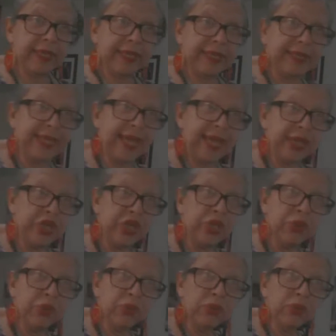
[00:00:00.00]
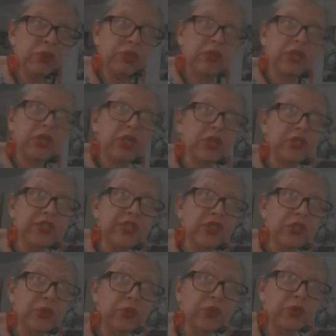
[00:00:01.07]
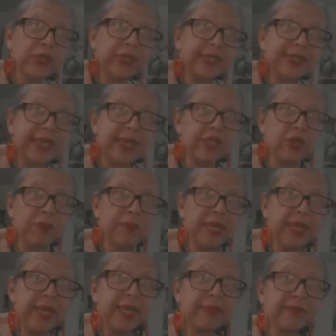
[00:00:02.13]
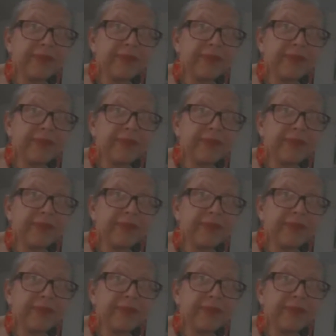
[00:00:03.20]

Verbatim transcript: the new constitution in Saint Domingue